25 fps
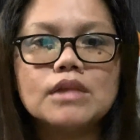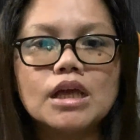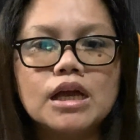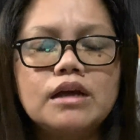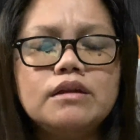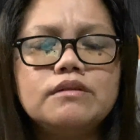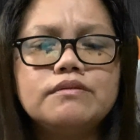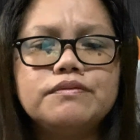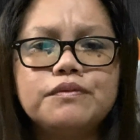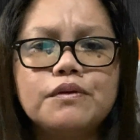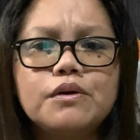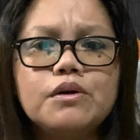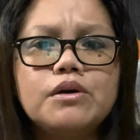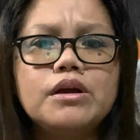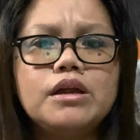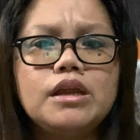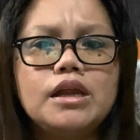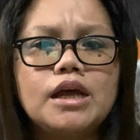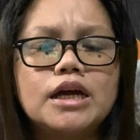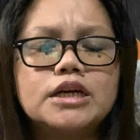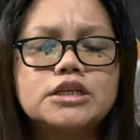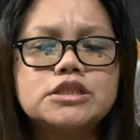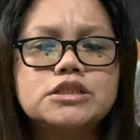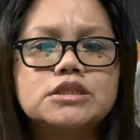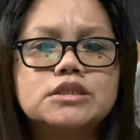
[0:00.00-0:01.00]
and foreign
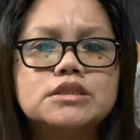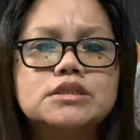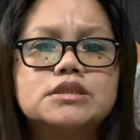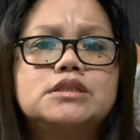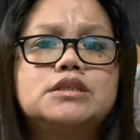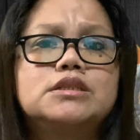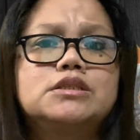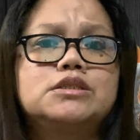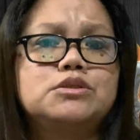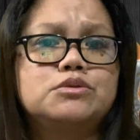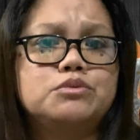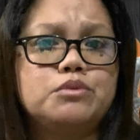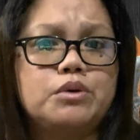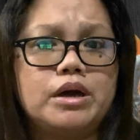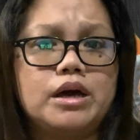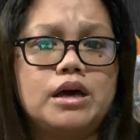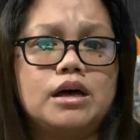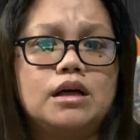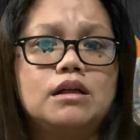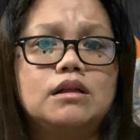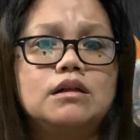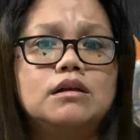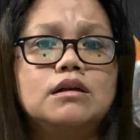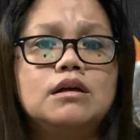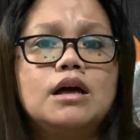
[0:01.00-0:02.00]
nationals as
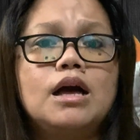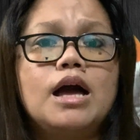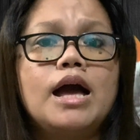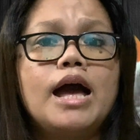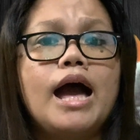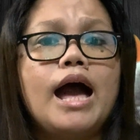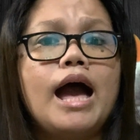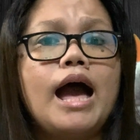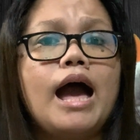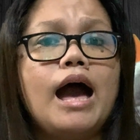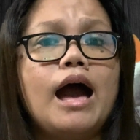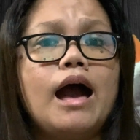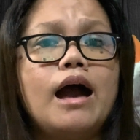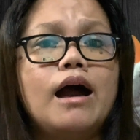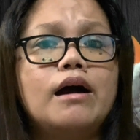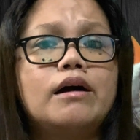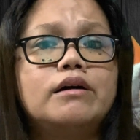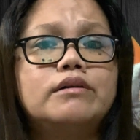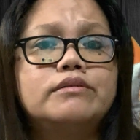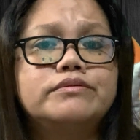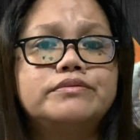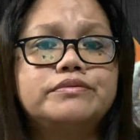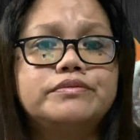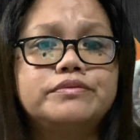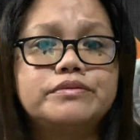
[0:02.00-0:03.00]
well
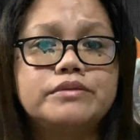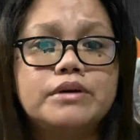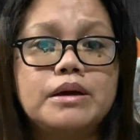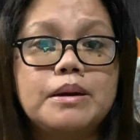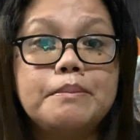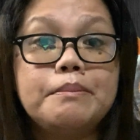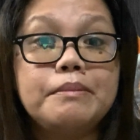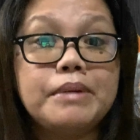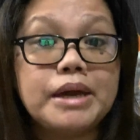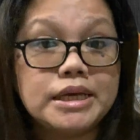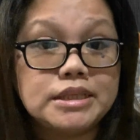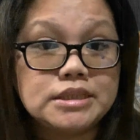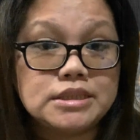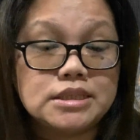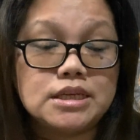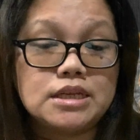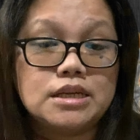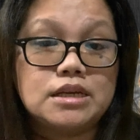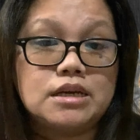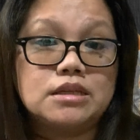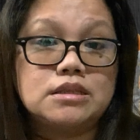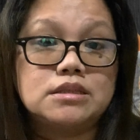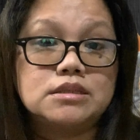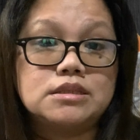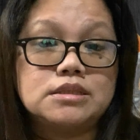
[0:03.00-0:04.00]
have
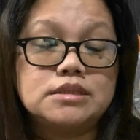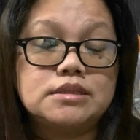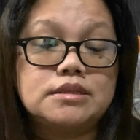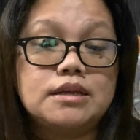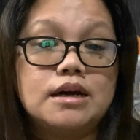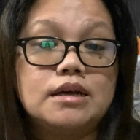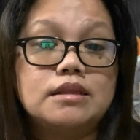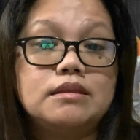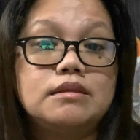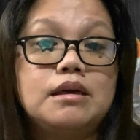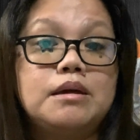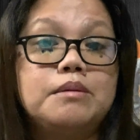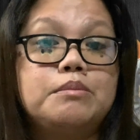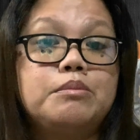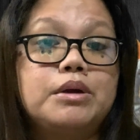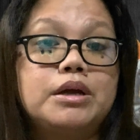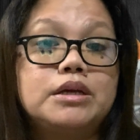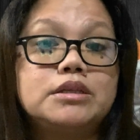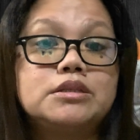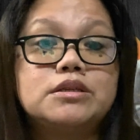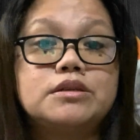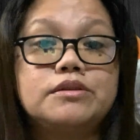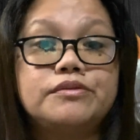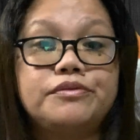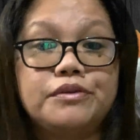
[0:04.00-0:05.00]
maintenance that they
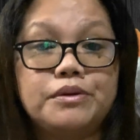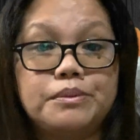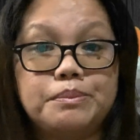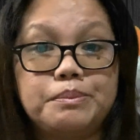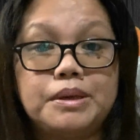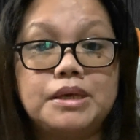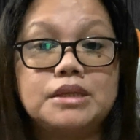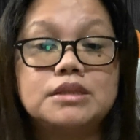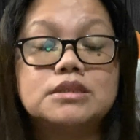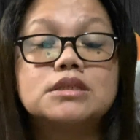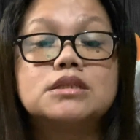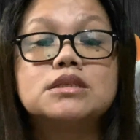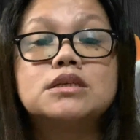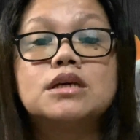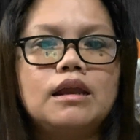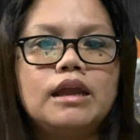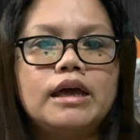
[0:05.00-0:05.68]
bring to the Philippines.